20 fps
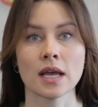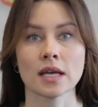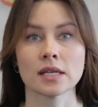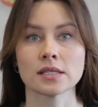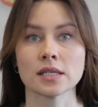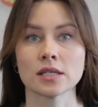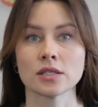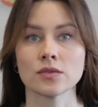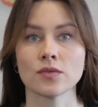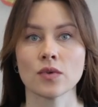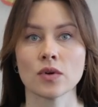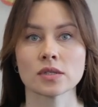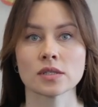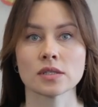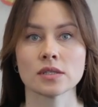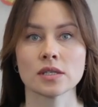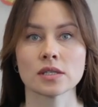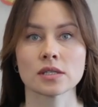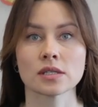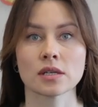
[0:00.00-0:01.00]
that was
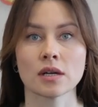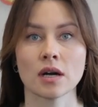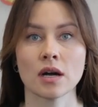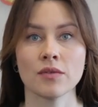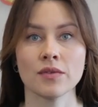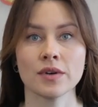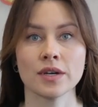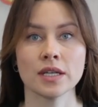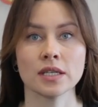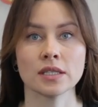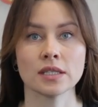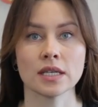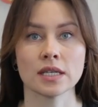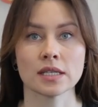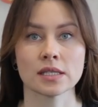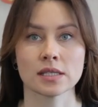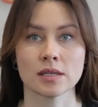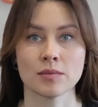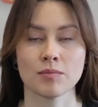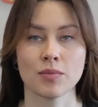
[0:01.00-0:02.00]
discovered
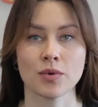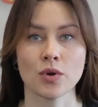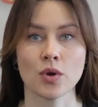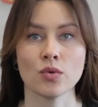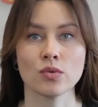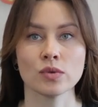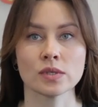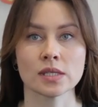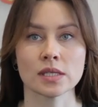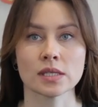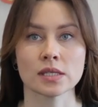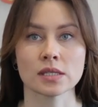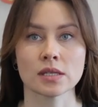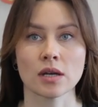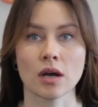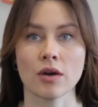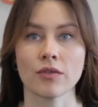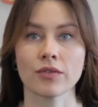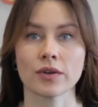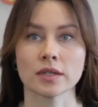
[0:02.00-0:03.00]
in the process
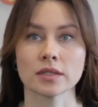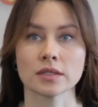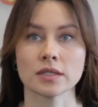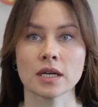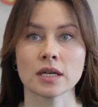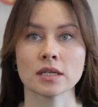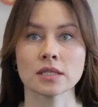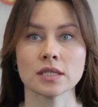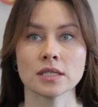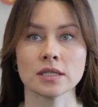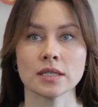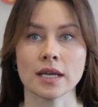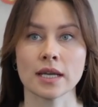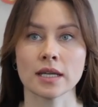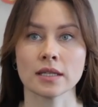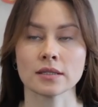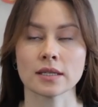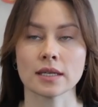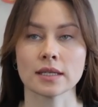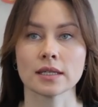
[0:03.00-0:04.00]
of conducting
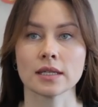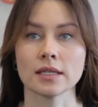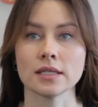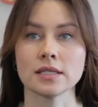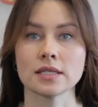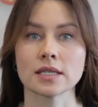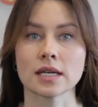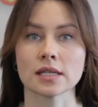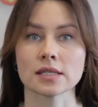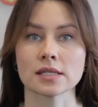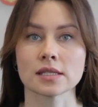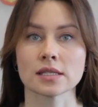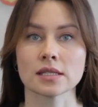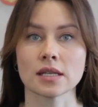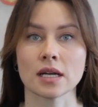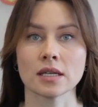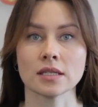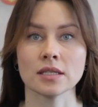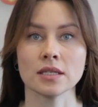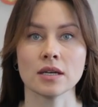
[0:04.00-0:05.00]
an analytical
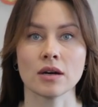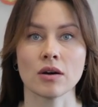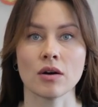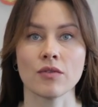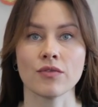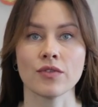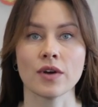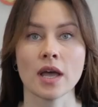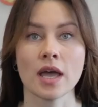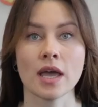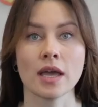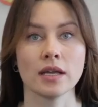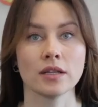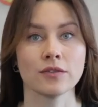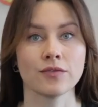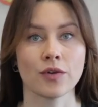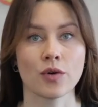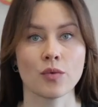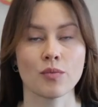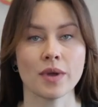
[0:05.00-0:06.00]
study of
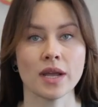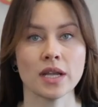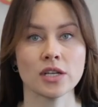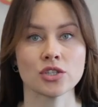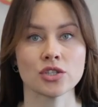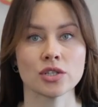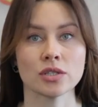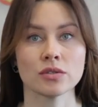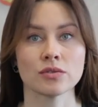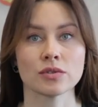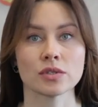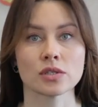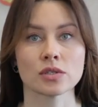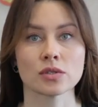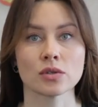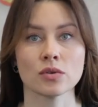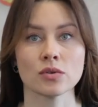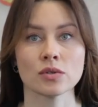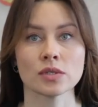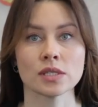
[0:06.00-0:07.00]
information
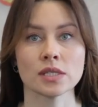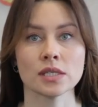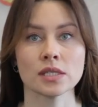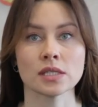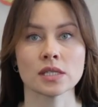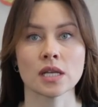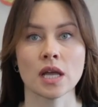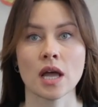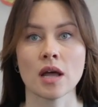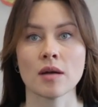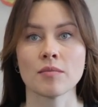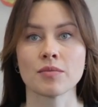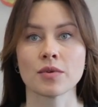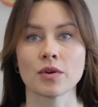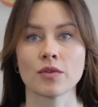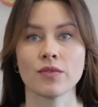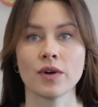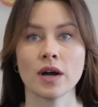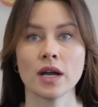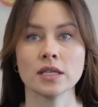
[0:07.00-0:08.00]
resources
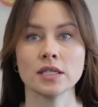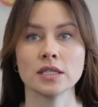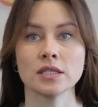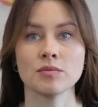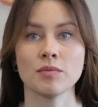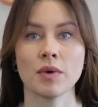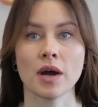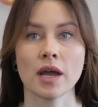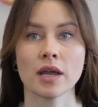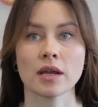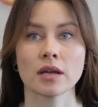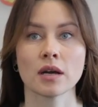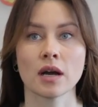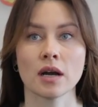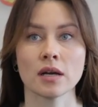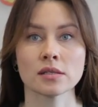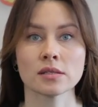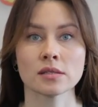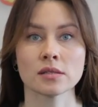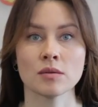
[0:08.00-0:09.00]
provided by
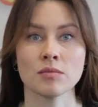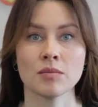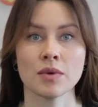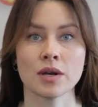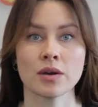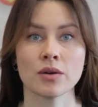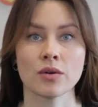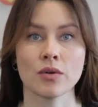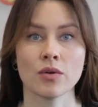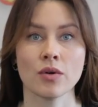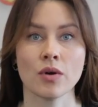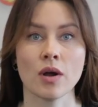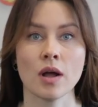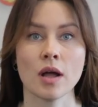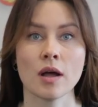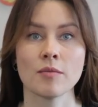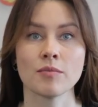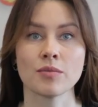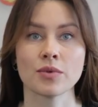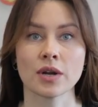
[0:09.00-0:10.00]
customer or
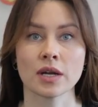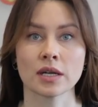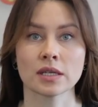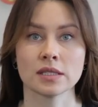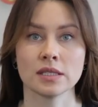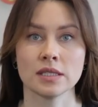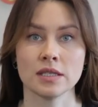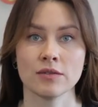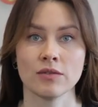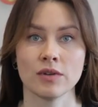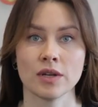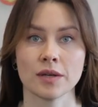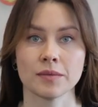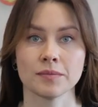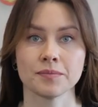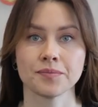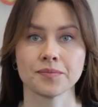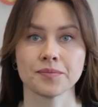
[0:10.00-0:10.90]
proactively.